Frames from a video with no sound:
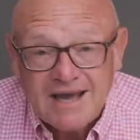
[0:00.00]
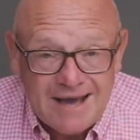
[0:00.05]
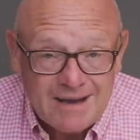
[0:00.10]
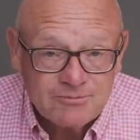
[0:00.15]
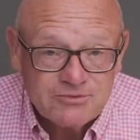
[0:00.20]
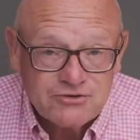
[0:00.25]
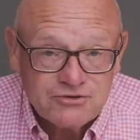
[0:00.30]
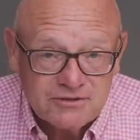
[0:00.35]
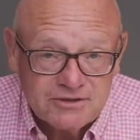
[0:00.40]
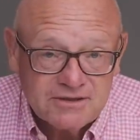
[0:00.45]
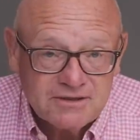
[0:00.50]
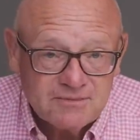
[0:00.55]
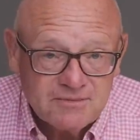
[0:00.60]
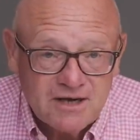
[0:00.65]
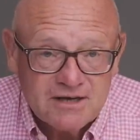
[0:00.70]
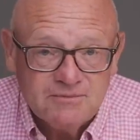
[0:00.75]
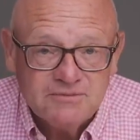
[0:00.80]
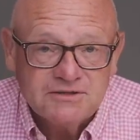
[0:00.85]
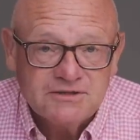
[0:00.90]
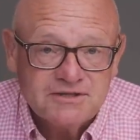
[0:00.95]
capturing the
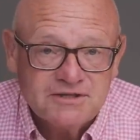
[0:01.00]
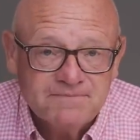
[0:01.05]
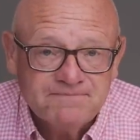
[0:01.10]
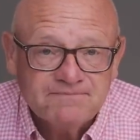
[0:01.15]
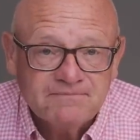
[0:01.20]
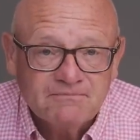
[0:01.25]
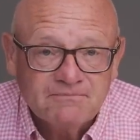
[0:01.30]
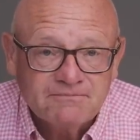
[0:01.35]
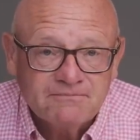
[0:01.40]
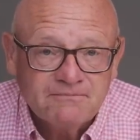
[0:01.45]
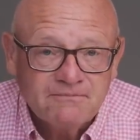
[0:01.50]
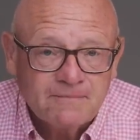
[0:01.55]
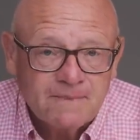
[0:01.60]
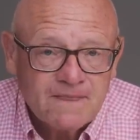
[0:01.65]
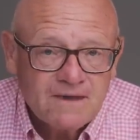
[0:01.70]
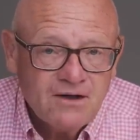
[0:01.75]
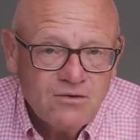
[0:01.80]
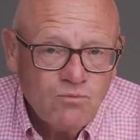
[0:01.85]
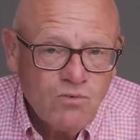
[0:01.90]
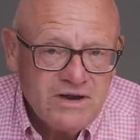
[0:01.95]
moment.
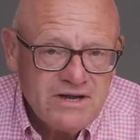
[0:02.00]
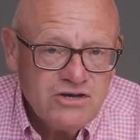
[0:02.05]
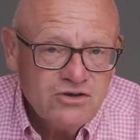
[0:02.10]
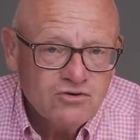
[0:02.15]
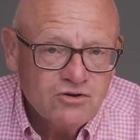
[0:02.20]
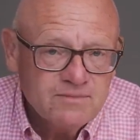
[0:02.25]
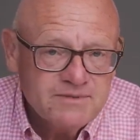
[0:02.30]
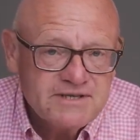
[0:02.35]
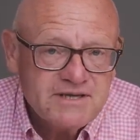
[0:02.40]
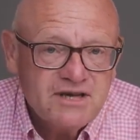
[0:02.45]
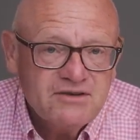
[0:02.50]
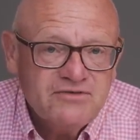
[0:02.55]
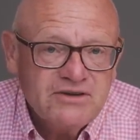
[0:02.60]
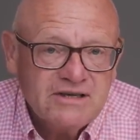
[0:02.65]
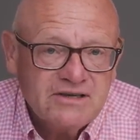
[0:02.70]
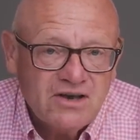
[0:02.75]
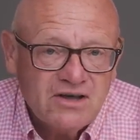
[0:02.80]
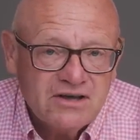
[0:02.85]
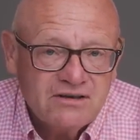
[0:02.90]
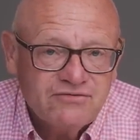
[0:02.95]
When you're
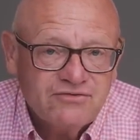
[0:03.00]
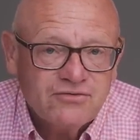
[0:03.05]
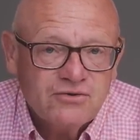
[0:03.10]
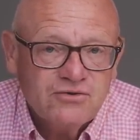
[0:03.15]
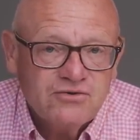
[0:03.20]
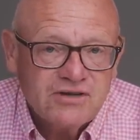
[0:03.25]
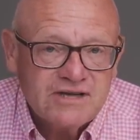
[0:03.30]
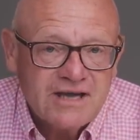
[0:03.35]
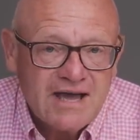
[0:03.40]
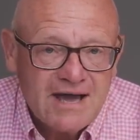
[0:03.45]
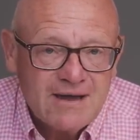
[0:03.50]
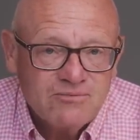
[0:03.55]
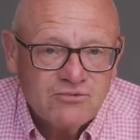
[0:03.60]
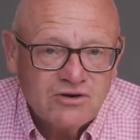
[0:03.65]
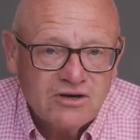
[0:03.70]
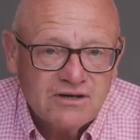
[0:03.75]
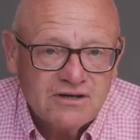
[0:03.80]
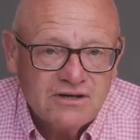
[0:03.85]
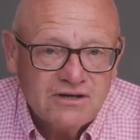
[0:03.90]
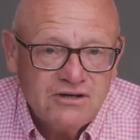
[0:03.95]
observing life through the
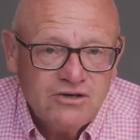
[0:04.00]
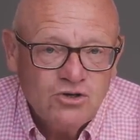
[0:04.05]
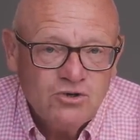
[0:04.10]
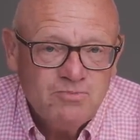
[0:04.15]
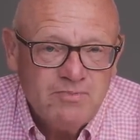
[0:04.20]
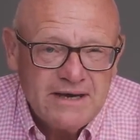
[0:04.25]
camera, you'll